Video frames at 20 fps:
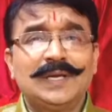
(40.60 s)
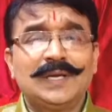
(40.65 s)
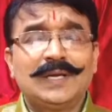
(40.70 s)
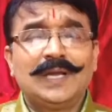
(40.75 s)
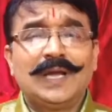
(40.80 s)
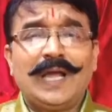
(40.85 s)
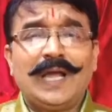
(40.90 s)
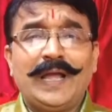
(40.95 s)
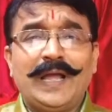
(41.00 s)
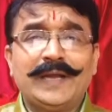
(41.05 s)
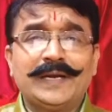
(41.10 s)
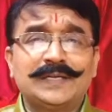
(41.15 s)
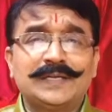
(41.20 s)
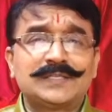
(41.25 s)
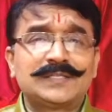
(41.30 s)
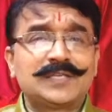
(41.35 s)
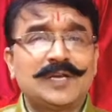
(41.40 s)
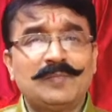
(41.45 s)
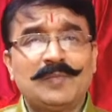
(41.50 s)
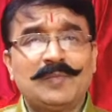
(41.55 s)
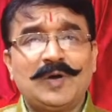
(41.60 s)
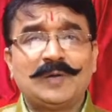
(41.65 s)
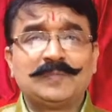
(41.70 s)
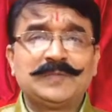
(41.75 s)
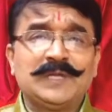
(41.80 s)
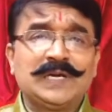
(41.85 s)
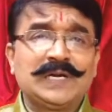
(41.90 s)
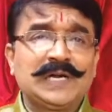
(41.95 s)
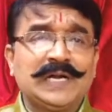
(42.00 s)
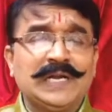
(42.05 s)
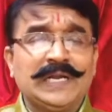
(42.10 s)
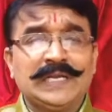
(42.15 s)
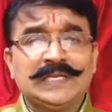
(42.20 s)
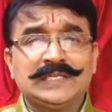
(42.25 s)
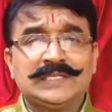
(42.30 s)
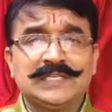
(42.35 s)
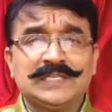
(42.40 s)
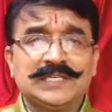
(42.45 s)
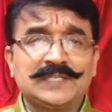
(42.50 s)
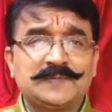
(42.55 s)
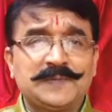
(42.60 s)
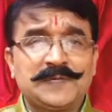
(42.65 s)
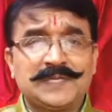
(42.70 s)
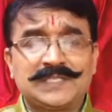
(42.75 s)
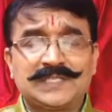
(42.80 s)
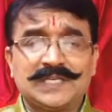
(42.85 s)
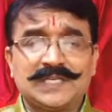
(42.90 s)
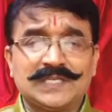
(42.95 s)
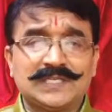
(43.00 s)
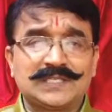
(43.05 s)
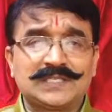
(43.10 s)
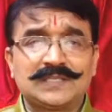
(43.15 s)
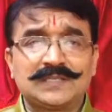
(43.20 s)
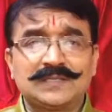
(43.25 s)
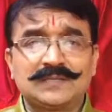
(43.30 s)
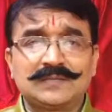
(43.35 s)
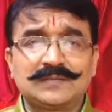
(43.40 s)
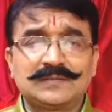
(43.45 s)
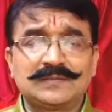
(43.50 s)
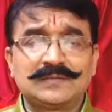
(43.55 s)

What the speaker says: and some of the courageous persons,